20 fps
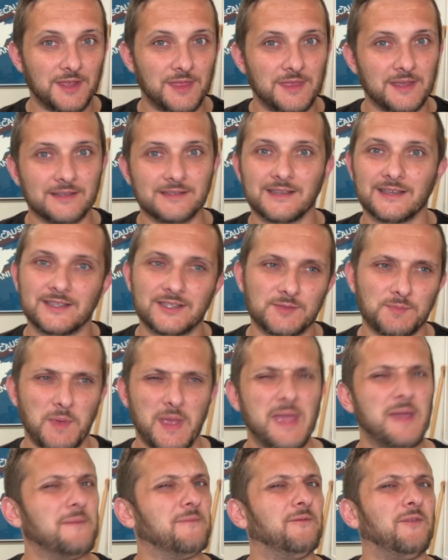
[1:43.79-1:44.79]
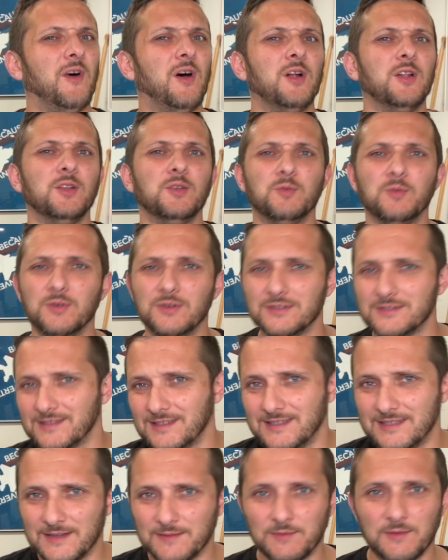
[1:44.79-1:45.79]
things like spam followers
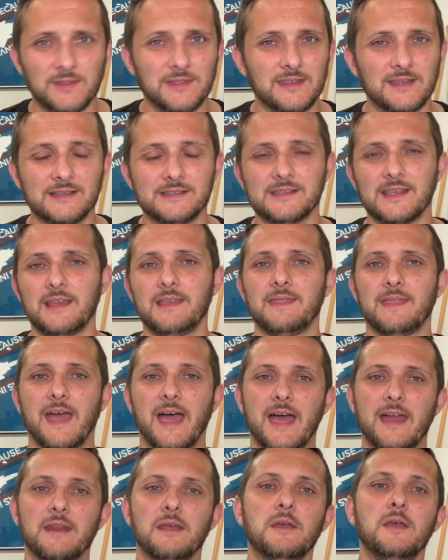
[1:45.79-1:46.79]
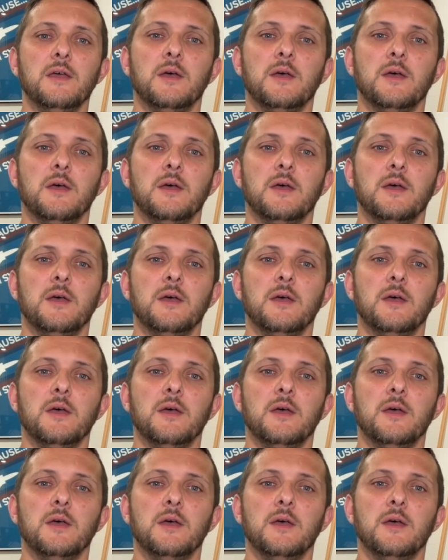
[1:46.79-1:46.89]
and different things like that.